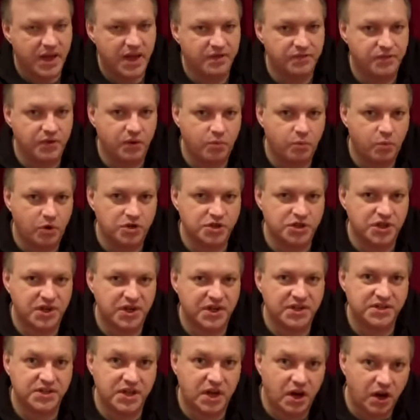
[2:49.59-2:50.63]
If you're
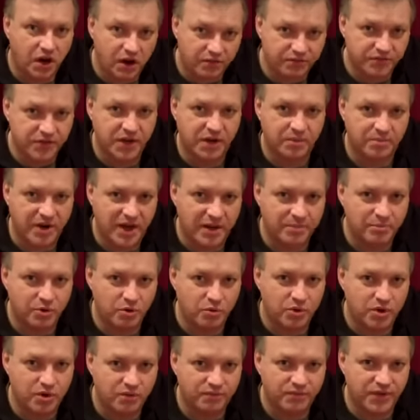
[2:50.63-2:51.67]
watching this after the
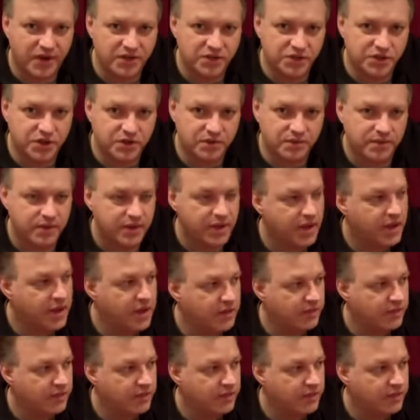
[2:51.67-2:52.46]
Blackpool convention,